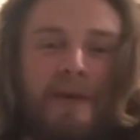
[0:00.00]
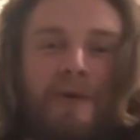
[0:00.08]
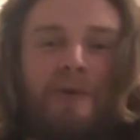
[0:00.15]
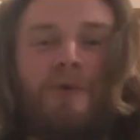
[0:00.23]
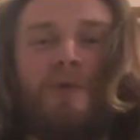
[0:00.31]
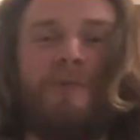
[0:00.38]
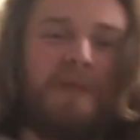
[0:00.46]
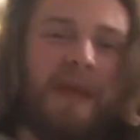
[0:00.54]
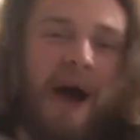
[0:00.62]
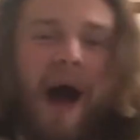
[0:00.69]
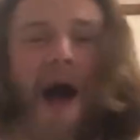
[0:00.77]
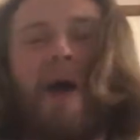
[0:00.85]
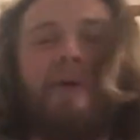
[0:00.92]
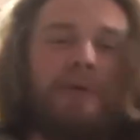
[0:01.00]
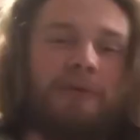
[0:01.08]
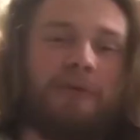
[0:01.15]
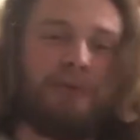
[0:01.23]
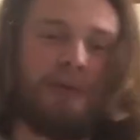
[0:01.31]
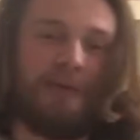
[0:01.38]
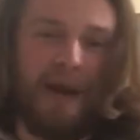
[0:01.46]

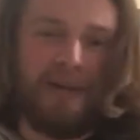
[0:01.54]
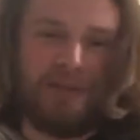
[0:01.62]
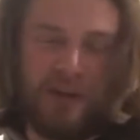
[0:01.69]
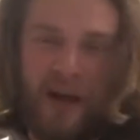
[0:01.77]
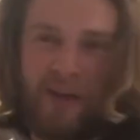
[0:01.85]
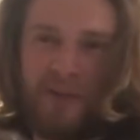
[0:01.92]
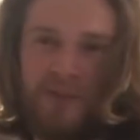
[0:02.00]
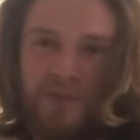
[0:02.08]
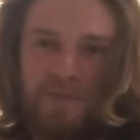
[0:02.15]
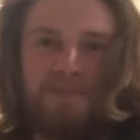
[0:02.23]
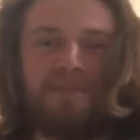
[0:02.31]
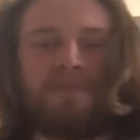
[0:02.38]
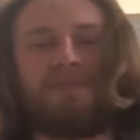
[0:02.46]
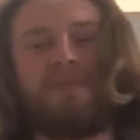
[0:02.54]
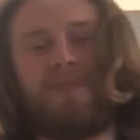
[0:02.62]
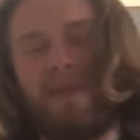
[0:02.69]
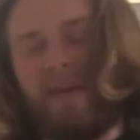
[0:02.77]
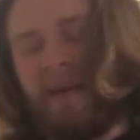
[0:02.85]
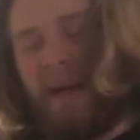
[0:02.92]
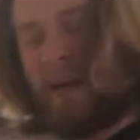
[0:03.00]
Rewind Challenge.
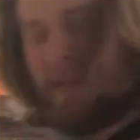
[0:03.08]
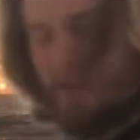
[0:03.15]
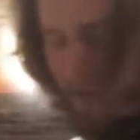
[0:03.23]
Guys,